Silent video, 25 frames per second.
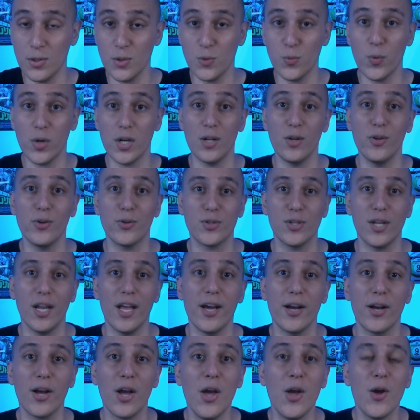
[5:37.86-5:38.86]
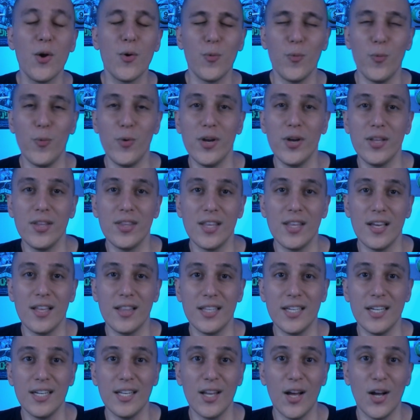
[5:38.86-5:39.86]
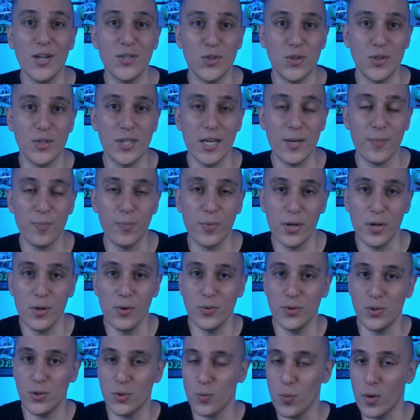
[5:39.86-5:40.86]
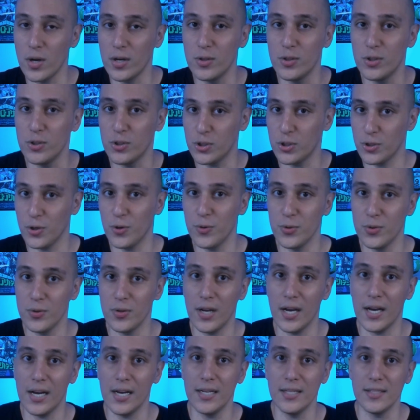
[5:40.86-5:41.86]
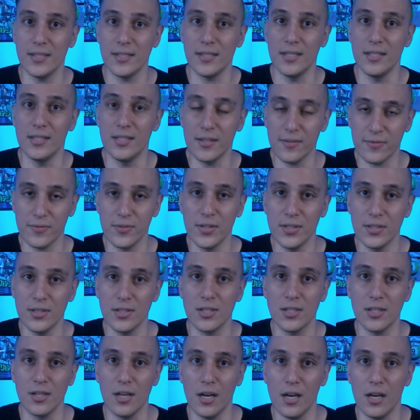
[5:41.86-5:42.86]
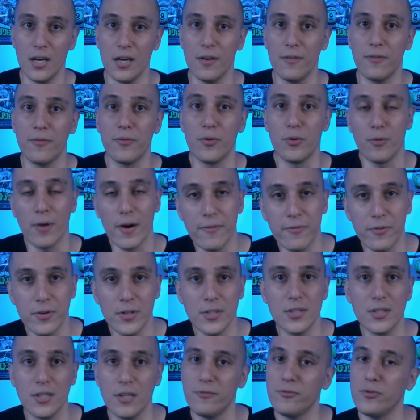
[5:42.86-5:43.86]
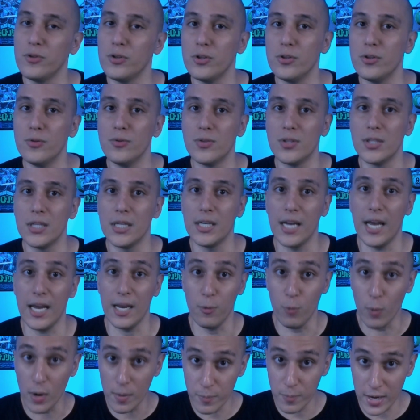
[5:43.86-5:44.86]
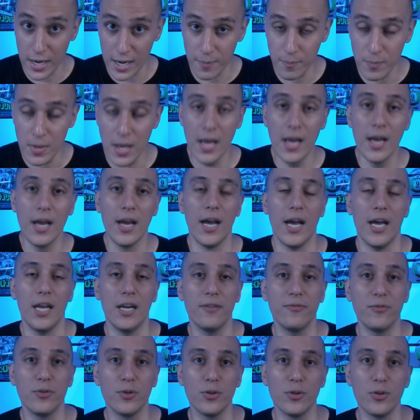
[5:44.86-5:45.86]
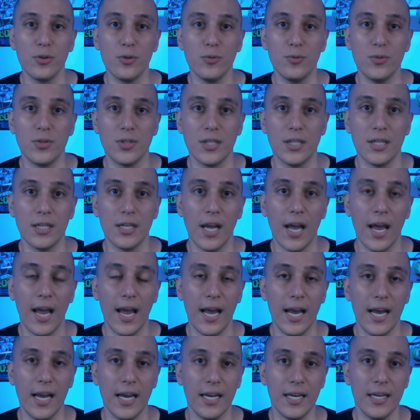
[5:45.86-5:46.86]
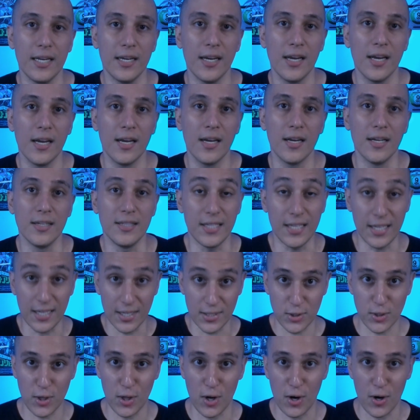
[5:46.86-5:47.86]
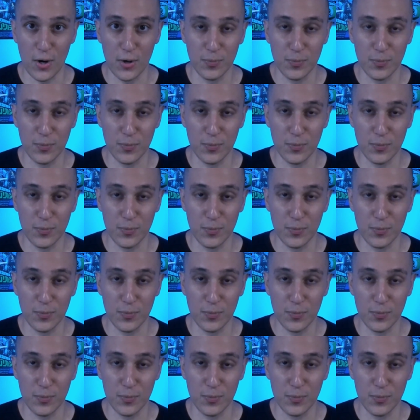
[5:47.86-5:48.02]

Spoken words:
what it looks like with the Logitech Brio. Just wanted to show you guys the difference for reference if you're using a webcam and if you're using a DSLR.